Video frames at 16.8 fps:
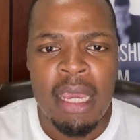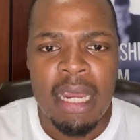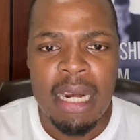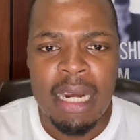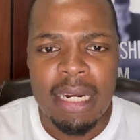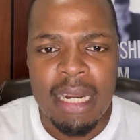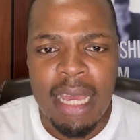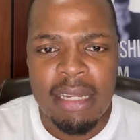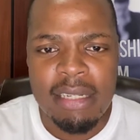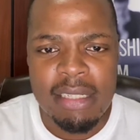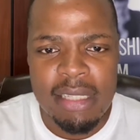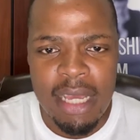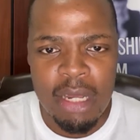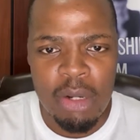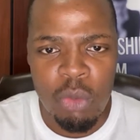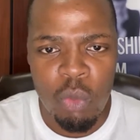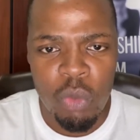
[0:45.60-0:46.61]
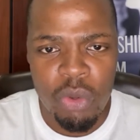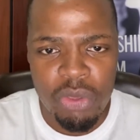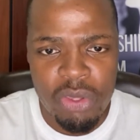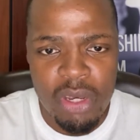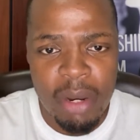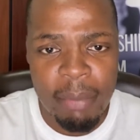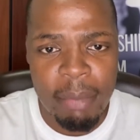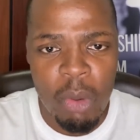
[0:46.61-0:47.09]
Let us start with
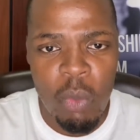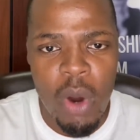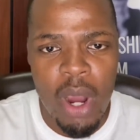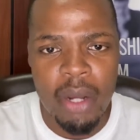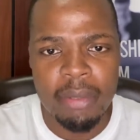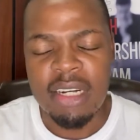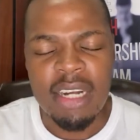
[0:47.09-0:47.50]
number one.